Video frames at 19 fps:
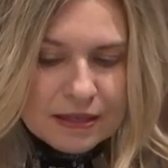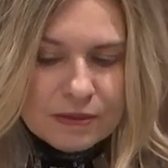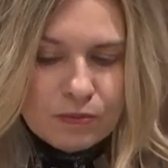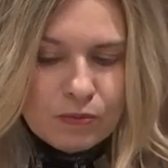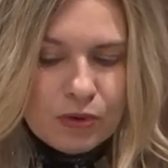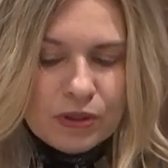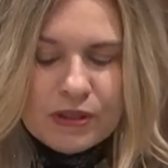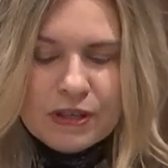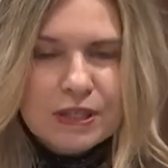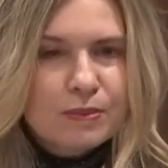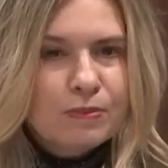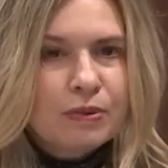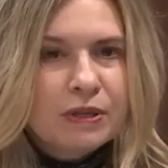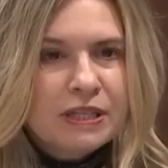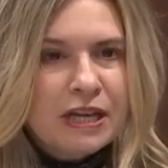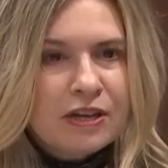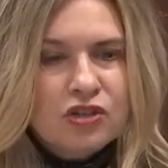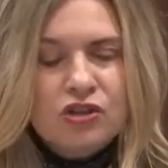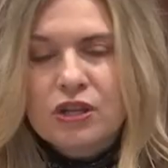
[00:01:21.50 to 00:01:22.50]
is would this
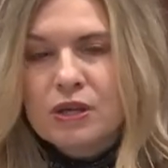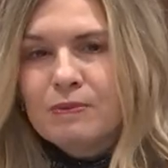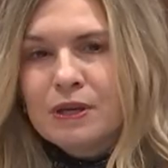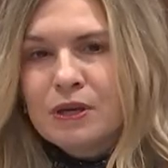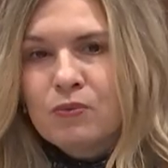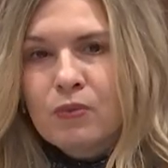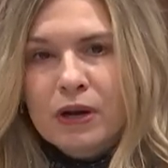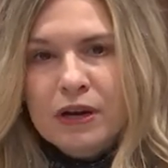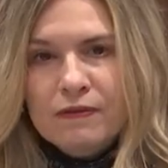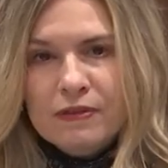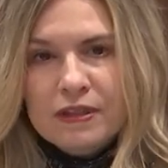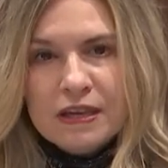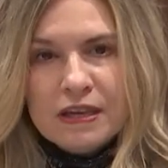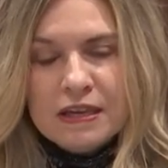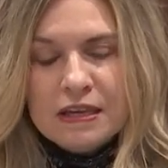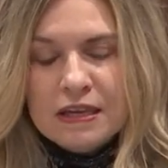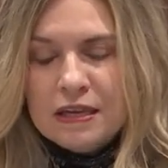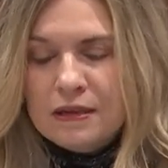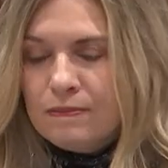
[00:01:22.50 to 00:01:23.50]
potentially be one of
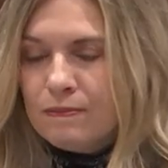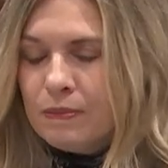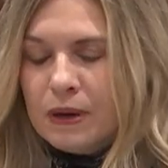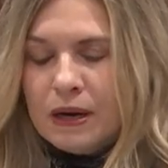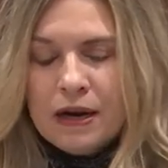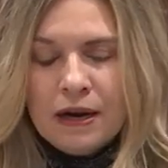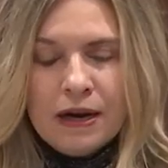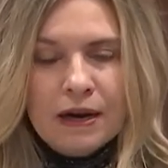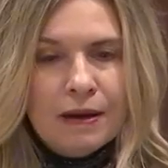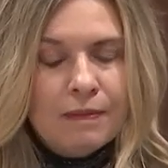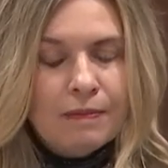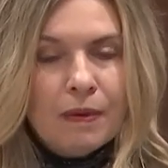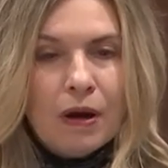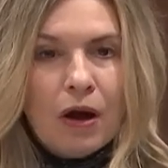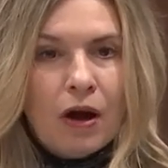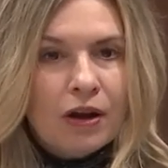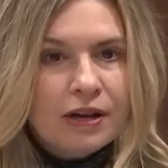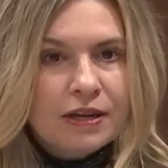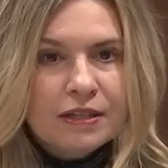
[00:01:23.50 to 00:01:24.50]
the
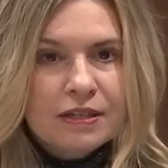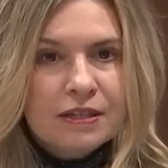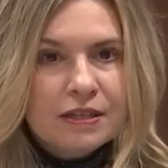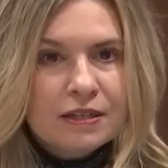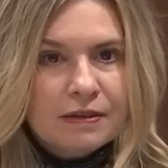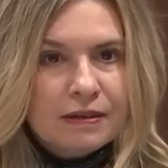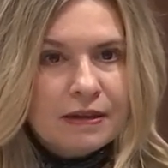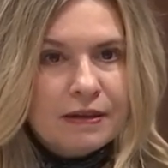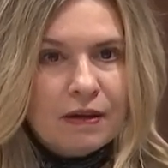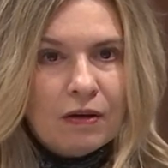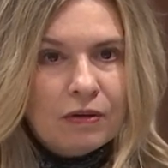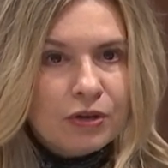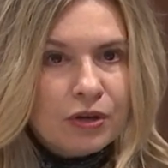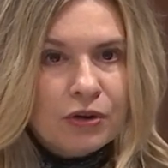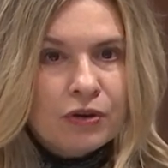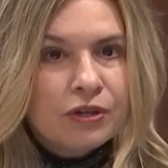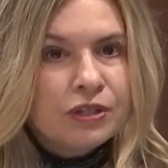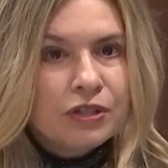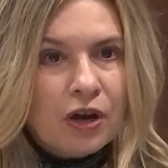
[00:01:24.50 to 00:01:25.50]
audit
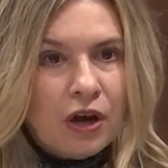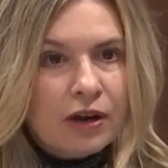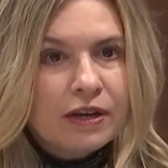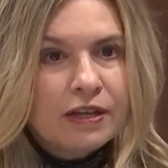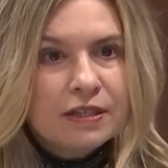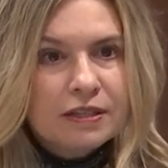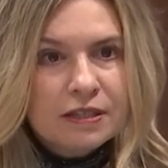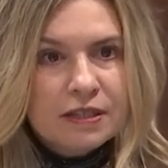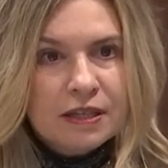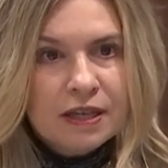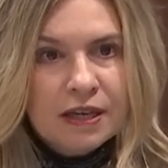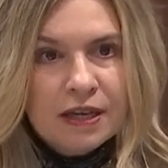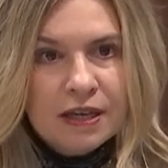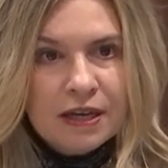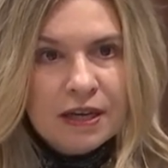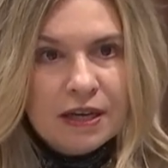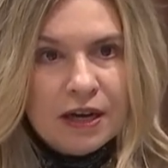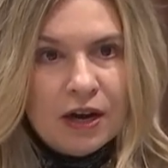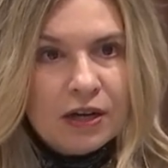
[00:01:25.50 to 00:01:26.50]
current audit
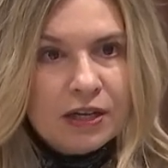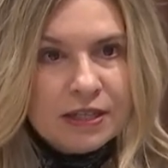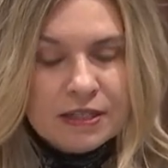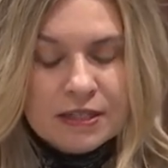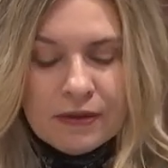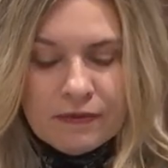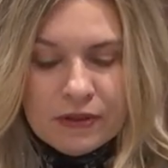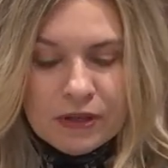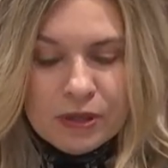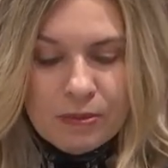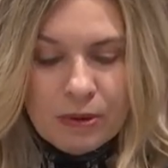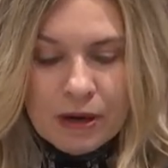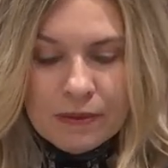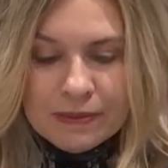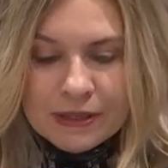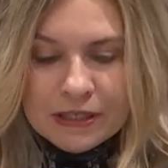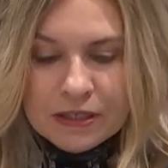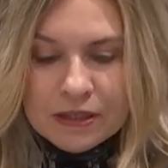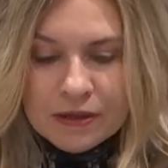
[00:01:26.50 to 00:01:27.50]
audits of the
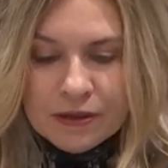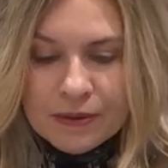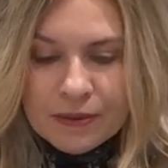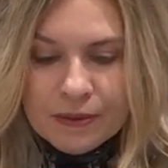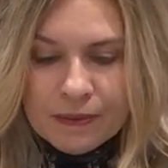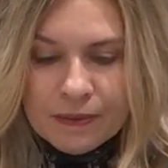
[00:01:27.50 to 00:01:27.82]
department?